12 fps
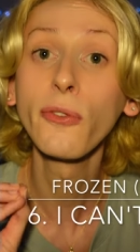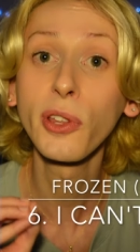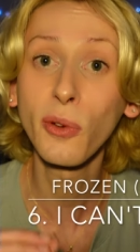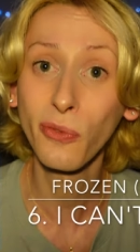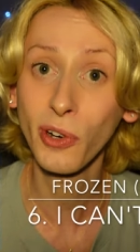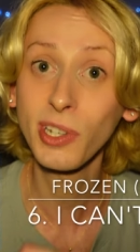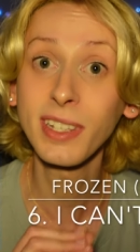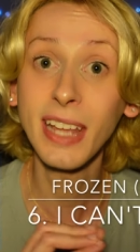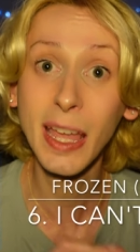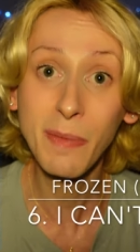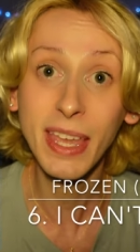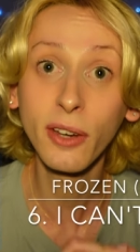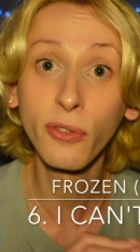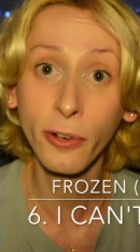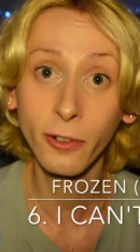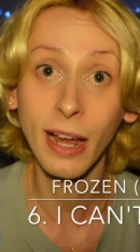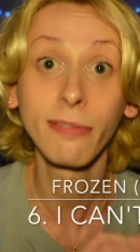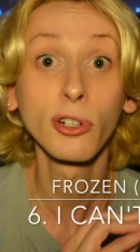for the first time in
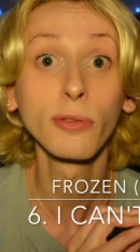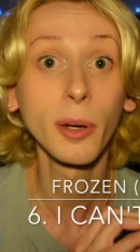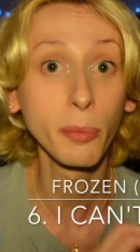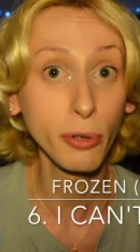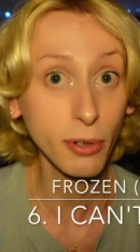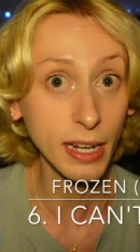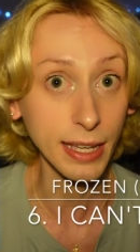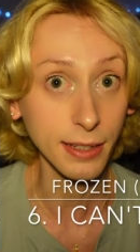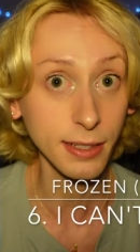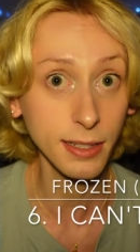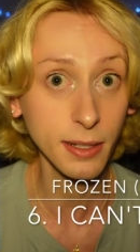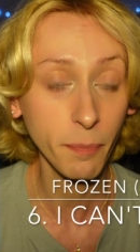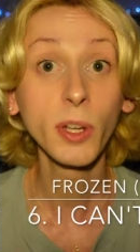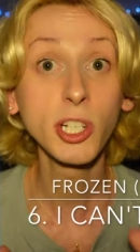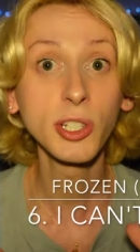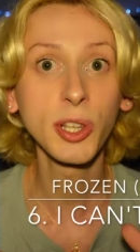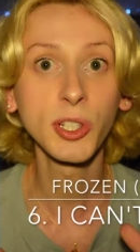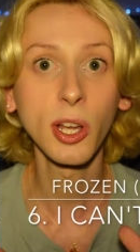forever, Reprise, which
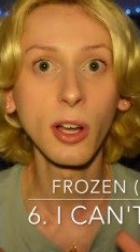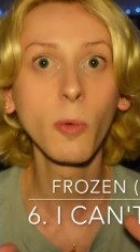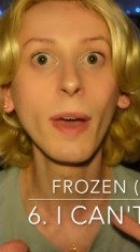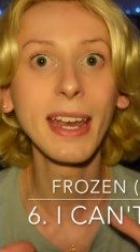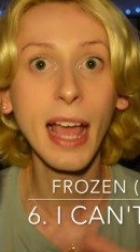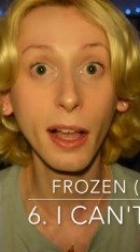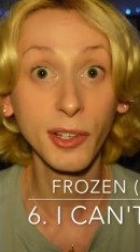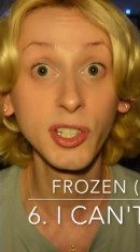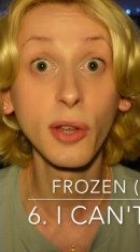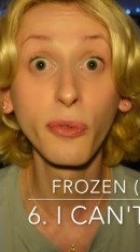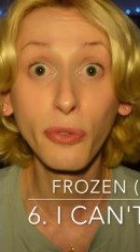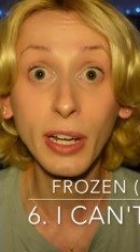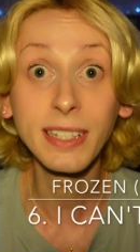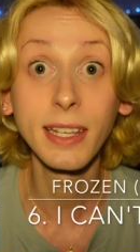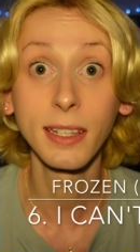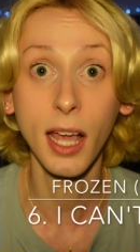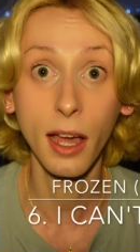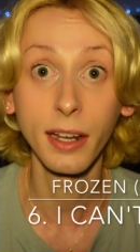is the song When Elsa
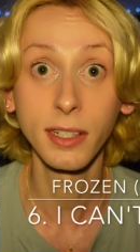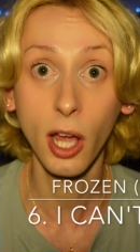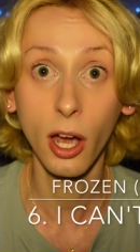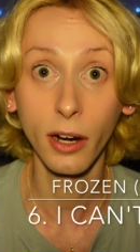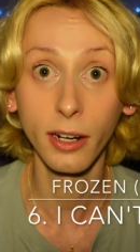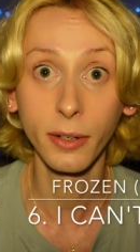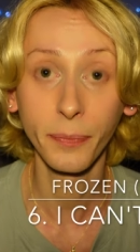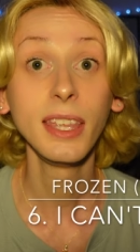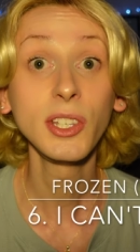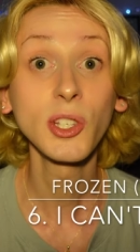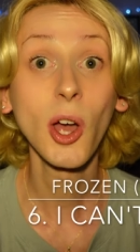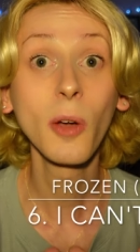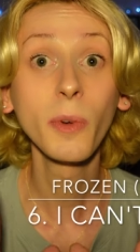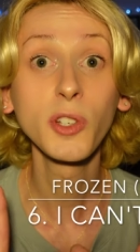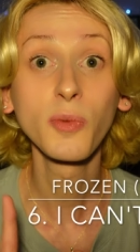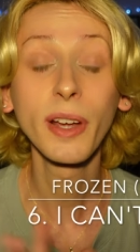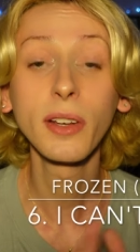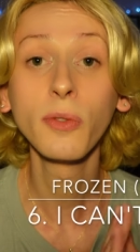Freezes Anna's Heart. This song
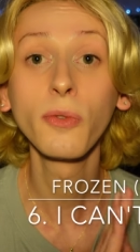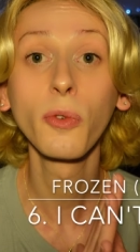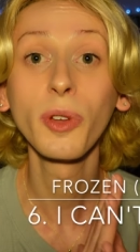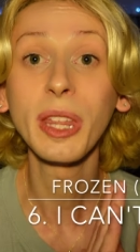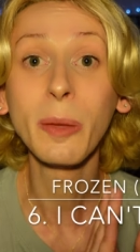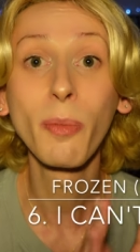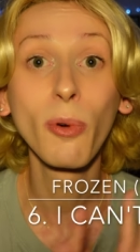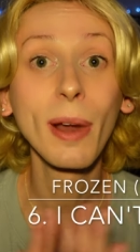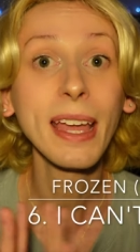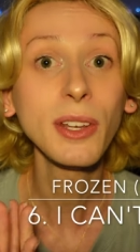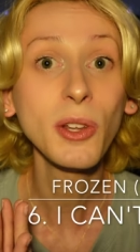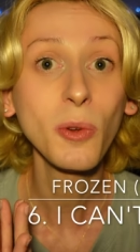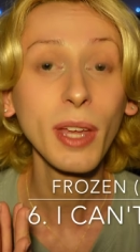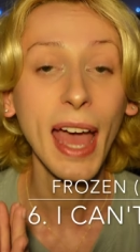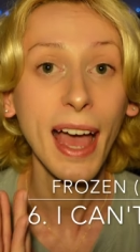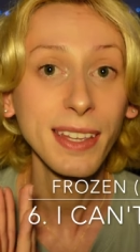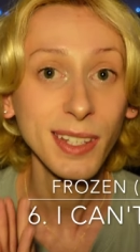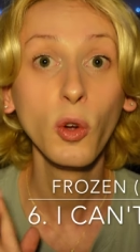was written for the brand new
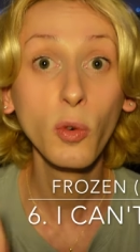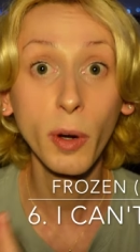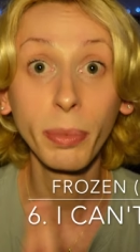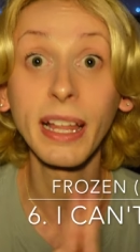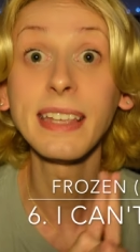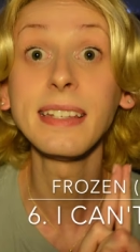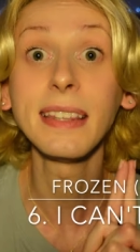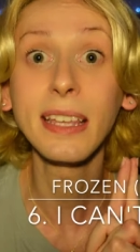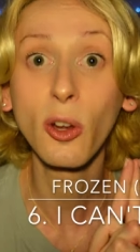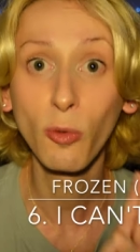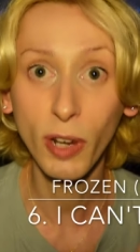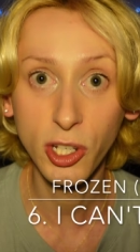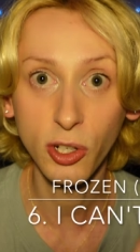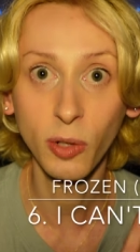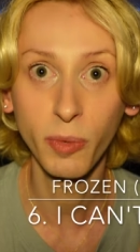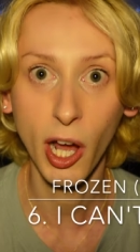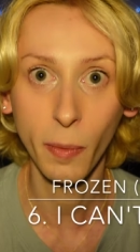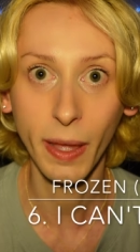cast who replaced the original
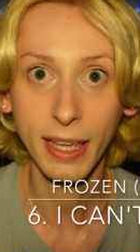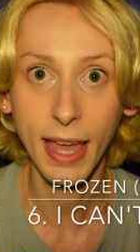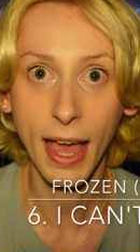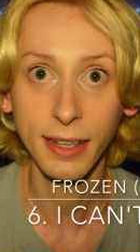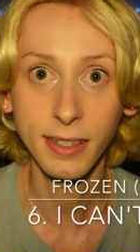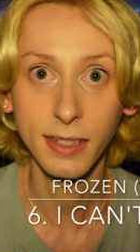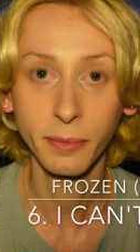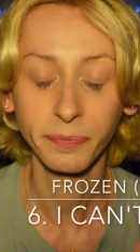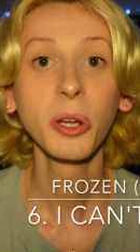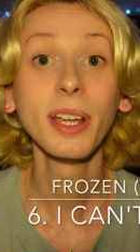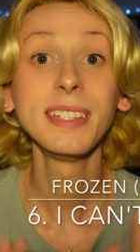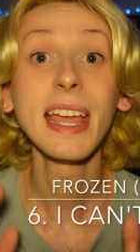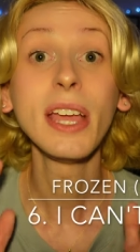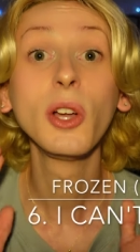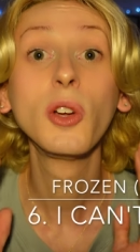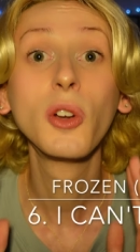Broadway cast. There is a